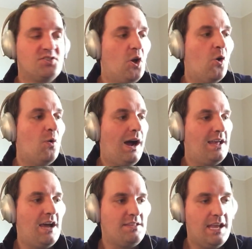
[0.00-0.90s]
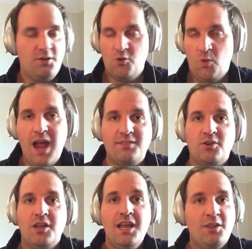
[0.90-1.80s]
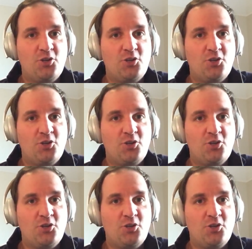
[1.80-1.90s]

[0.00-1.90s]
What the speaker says: So you're right. They're